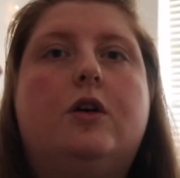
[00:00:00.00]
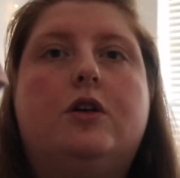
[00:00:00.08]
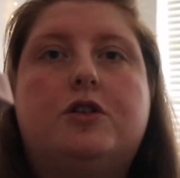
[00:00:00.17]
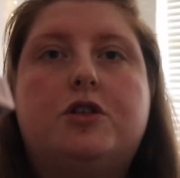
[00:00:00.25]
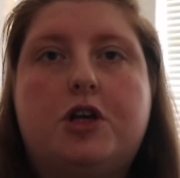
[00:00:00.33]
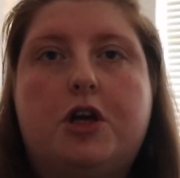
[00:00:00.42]

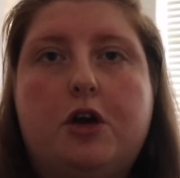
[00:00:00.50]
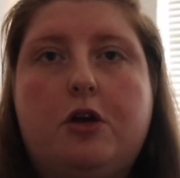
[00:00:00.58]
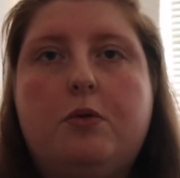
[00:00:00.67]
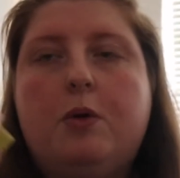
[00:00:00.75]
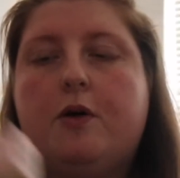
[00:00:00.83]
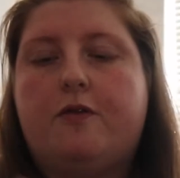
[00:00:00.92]

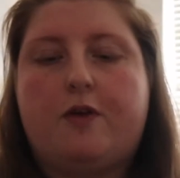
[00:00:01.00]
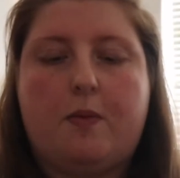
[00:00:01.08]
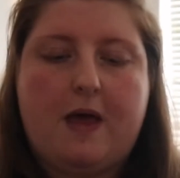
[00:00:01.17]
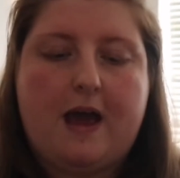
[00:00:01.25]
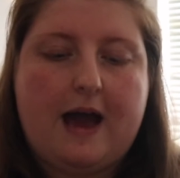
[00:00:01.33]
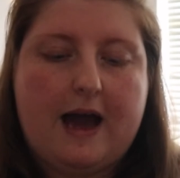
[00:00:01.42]
2 from
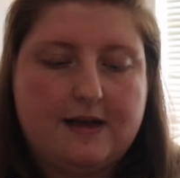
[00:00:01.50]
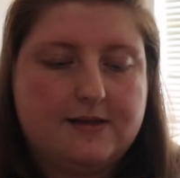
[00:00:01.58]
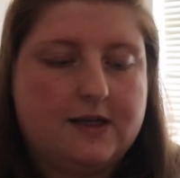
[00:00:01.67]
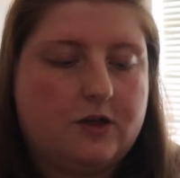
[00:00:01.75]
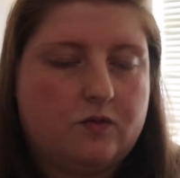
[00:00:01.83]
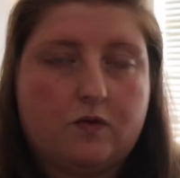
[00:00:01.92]
their
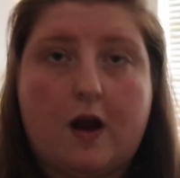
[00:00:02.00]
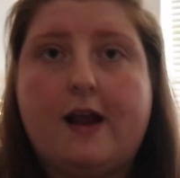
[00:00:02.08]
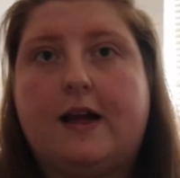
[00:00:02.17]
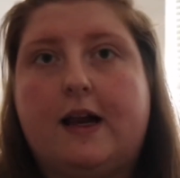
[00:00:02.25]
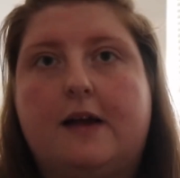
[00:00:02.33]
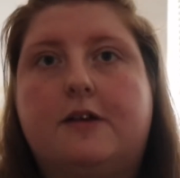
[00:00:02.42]
Acid Rain
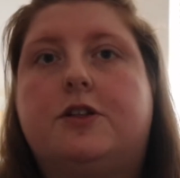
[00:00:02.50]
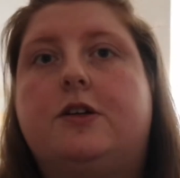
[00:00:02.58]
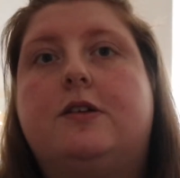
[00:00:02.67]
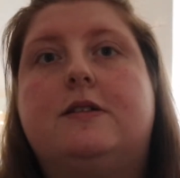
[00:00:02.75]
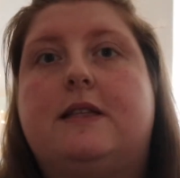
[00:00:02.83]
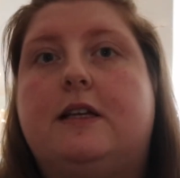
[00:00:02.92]
collection,
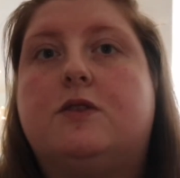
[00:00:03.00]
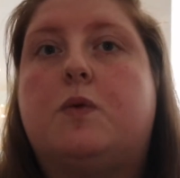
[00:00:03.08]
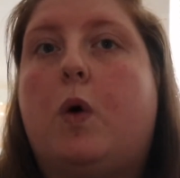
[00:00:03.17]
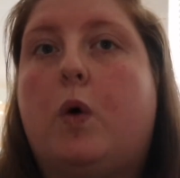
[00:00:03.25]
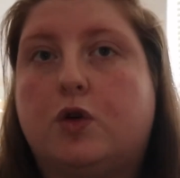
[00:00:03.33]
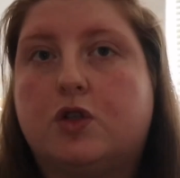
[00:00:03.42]
because these were
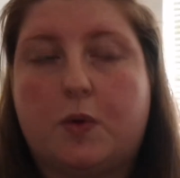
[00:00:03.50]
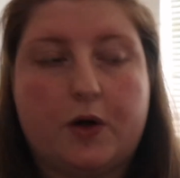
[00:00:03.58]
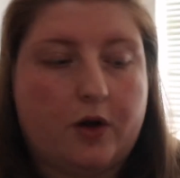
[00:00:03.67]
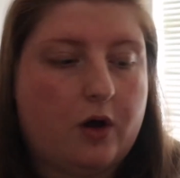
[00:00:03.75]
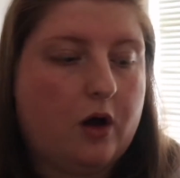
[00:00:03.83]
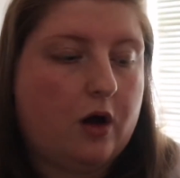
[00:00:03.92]
also
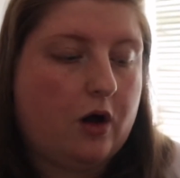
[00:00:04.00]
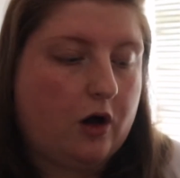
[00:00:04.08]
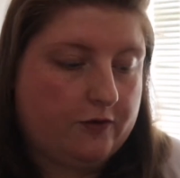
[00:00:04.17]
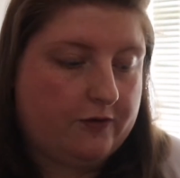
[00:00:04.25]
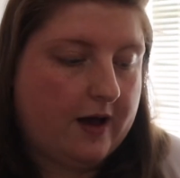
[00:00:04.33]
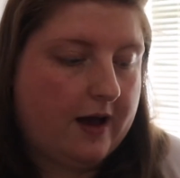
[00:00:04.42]
on
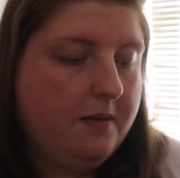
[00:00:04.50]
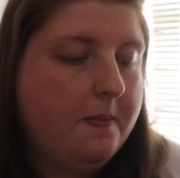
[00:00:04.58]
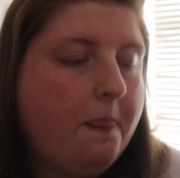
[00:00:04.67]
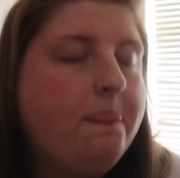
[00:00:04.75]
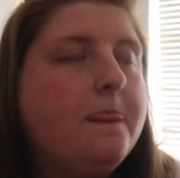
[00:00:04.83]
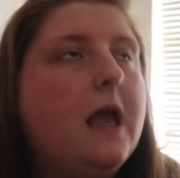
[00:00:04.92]
offer.
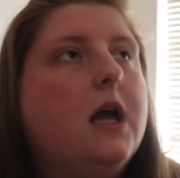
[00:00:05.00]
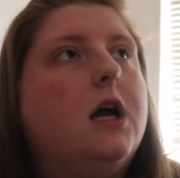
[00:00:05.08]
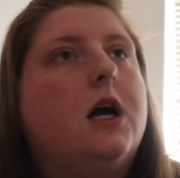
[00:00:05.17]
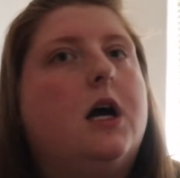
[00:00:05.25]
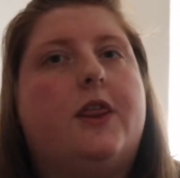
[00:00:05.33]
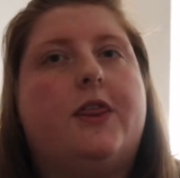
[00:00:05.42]

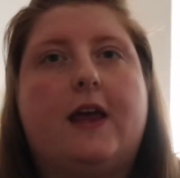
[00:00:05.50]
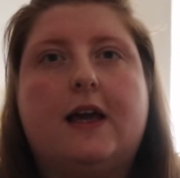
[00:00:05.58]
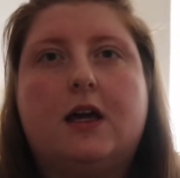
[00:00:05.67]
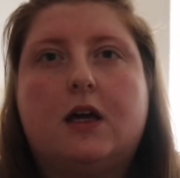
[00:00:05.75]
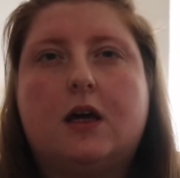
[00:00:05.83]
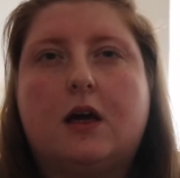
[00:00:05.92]
I
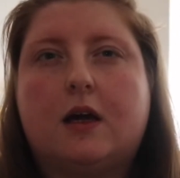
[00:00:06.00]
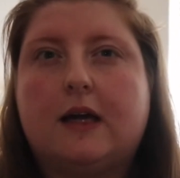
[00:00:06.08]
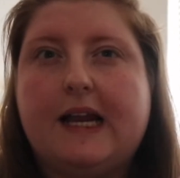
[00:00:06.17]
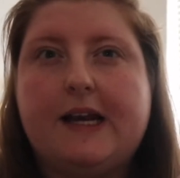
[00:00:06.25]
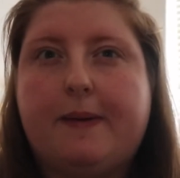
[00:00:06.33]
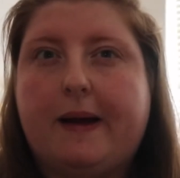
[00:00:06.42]
think
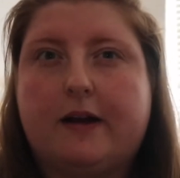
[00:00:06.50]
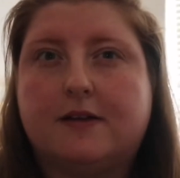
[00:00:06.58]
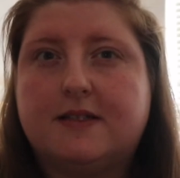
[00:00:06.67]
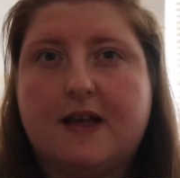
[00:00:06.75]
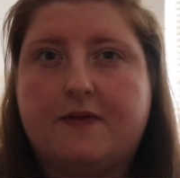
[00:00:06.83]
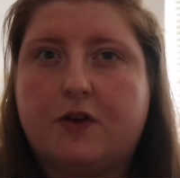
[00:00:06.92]
again I paid like
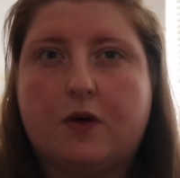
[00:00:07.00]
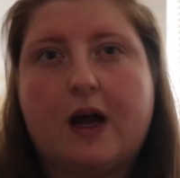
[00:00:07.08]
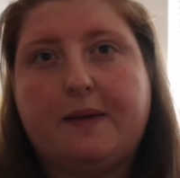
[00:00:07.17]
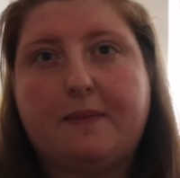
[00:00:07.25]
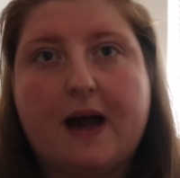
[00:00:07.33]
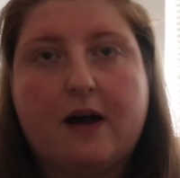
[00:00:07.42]
£7 or
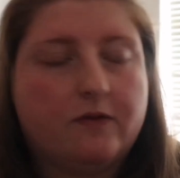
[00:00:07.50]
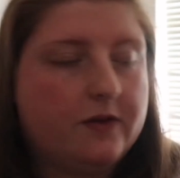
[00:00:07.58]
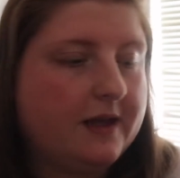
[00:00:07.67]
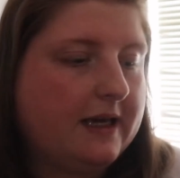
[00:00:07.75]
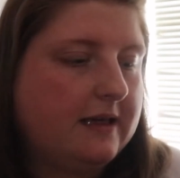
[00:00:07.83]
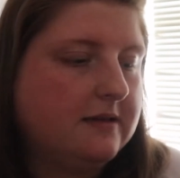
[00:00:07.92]
£8 for
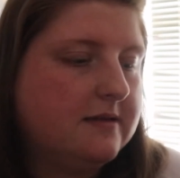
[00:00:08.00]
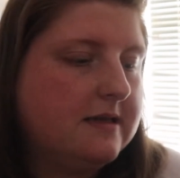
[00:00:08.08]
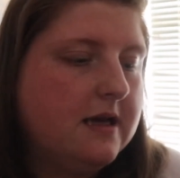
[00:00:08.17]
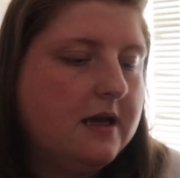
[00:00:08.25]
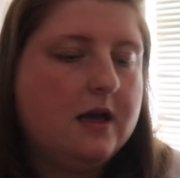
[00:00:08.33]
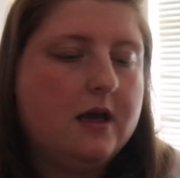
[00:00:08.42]
these.
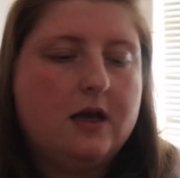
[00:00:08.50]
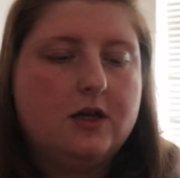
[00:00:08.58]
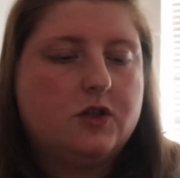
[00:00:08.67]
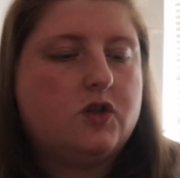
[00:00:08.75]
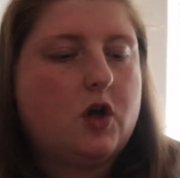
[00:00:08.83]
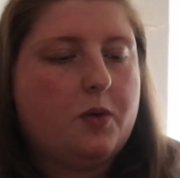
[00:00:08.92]

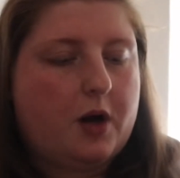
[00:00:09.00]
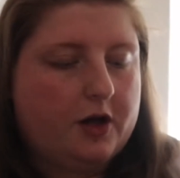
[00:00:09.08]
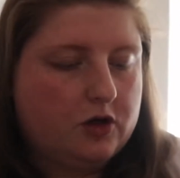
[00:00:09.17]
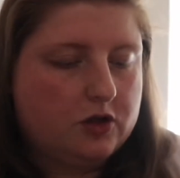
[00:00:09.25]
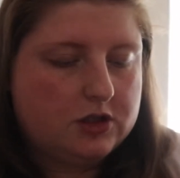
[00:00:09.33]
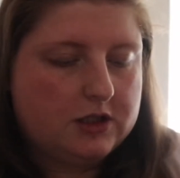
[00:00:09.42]
So I
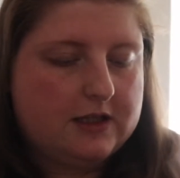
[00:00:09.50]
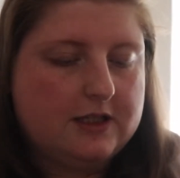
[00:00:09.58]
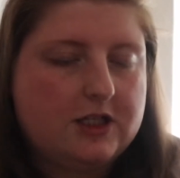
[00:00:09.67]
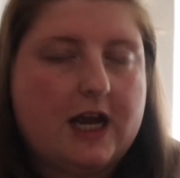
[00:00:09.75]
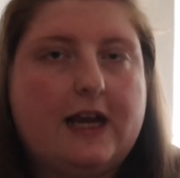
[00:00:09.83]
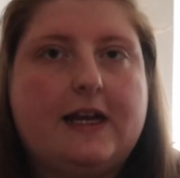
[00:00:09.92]
got the shade